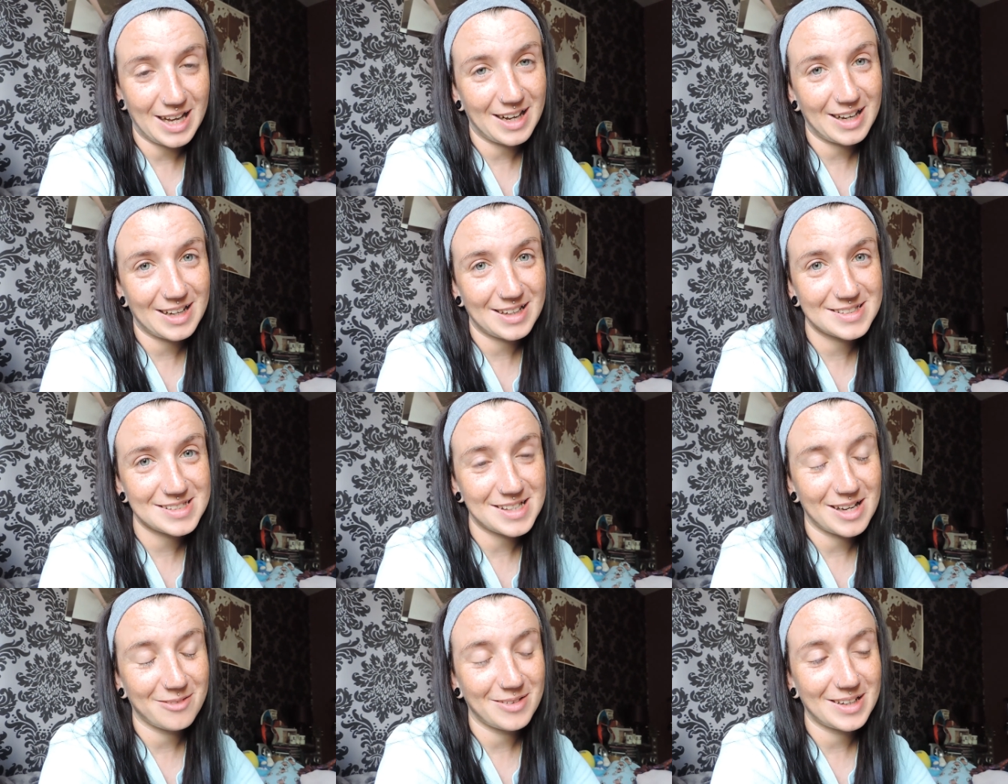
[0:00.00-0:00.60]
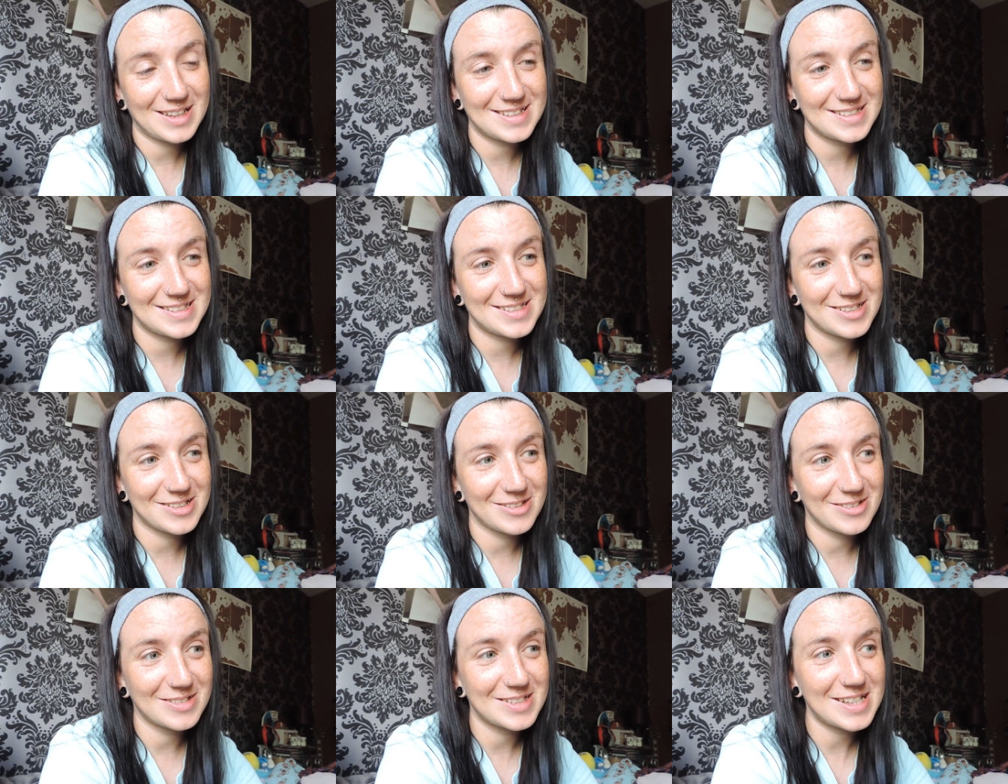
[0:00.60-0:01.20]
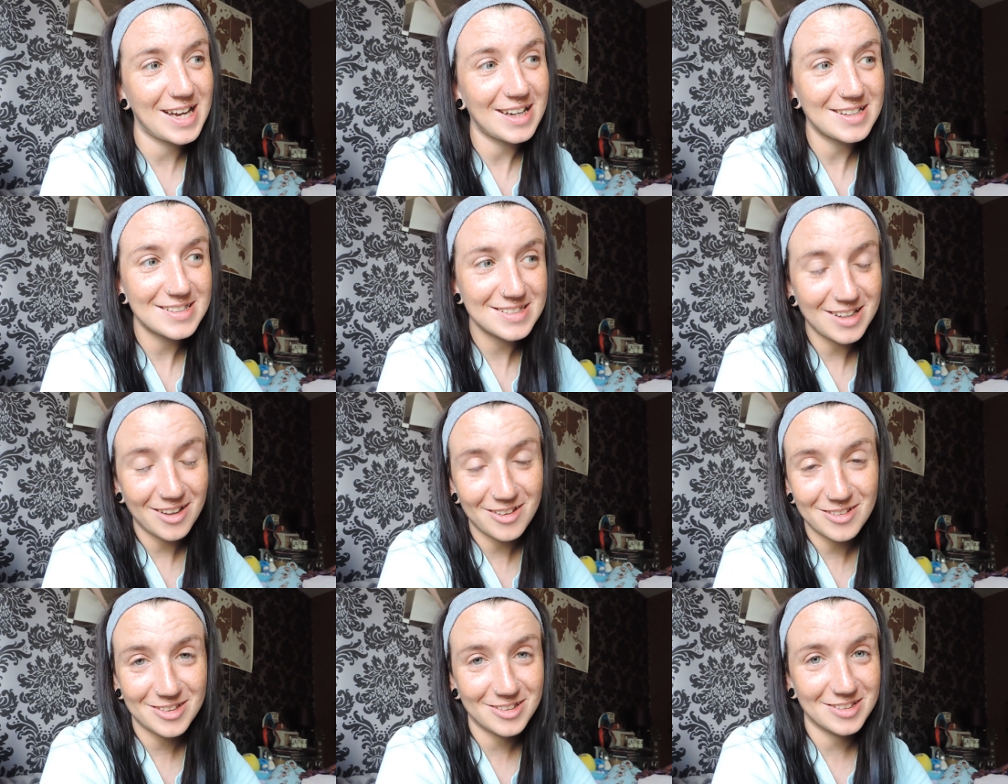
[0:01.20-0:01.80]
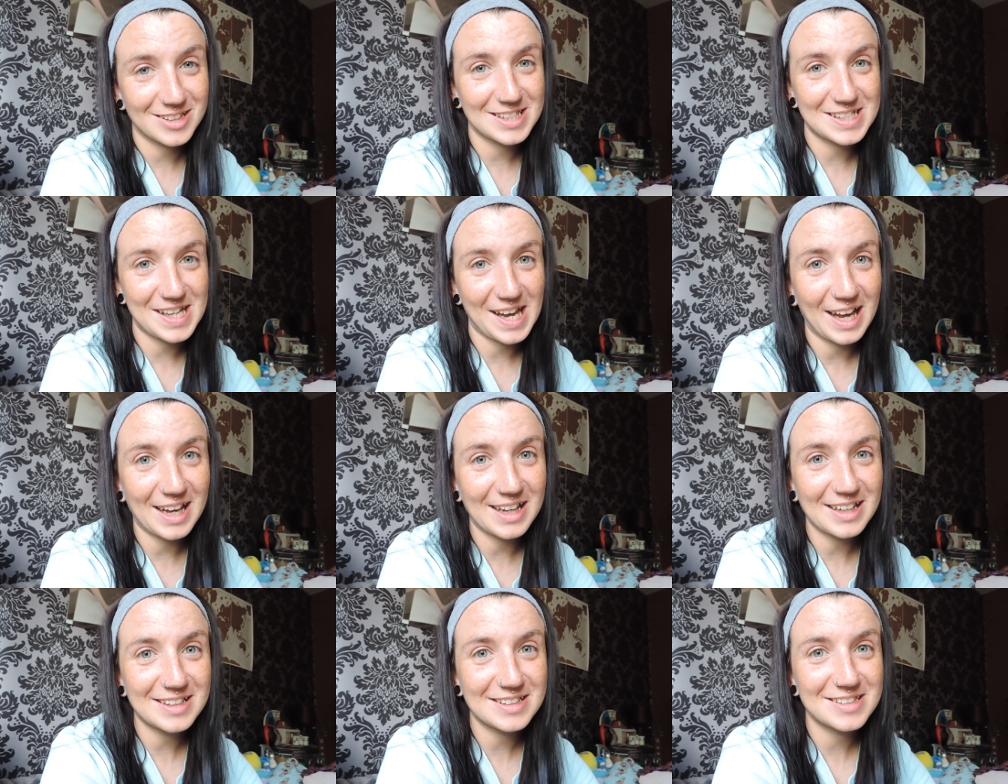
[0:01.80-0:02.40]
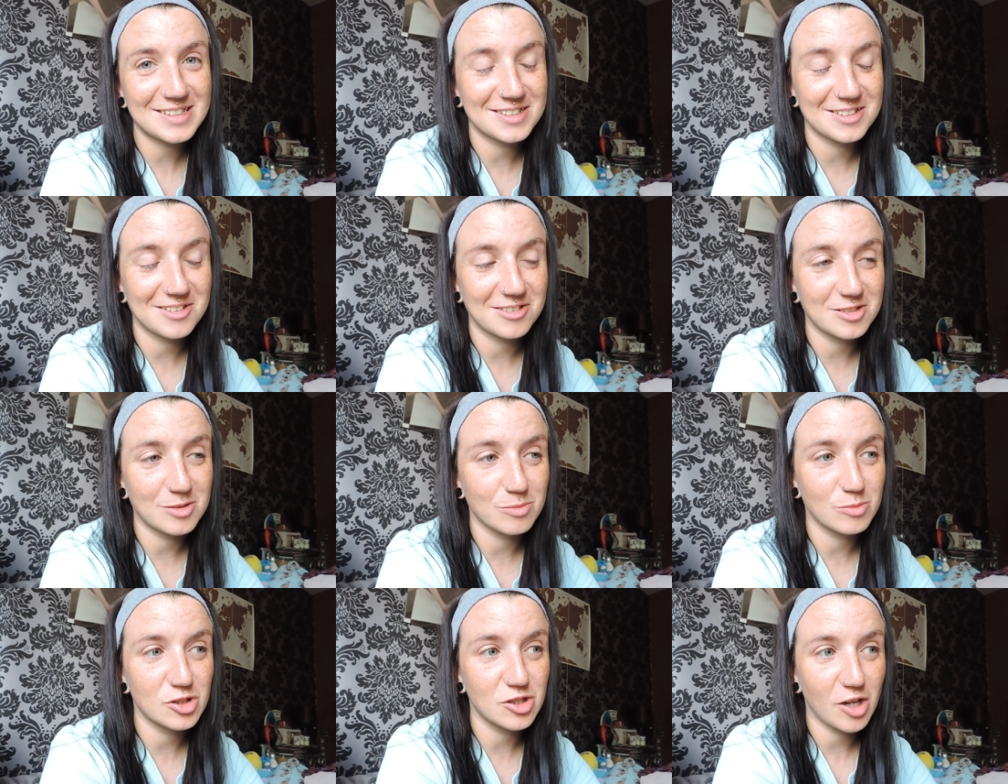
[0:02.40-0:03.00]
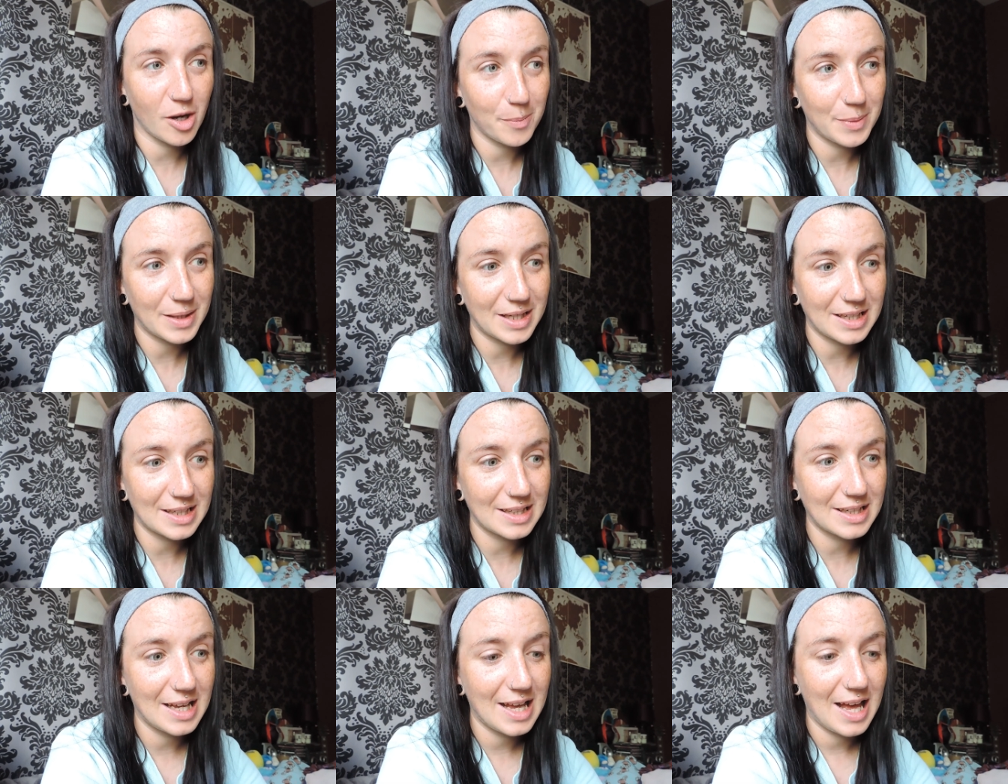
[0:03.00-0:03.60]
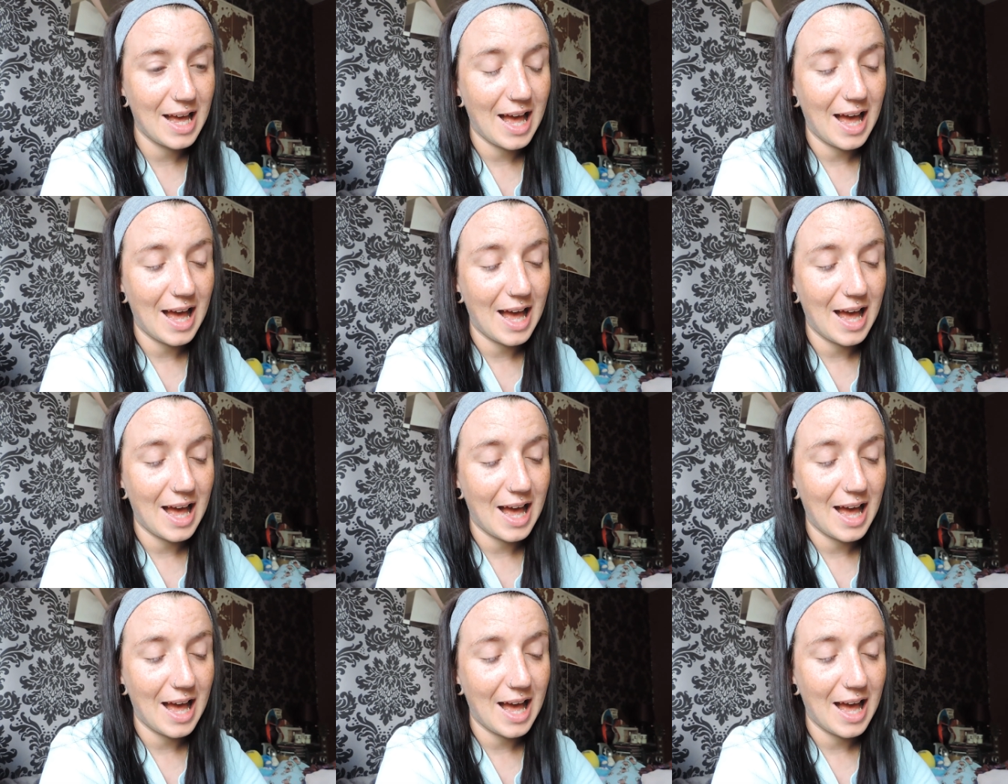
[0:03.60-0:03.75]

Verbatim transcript: as I went to Tesco the other day to do some shopping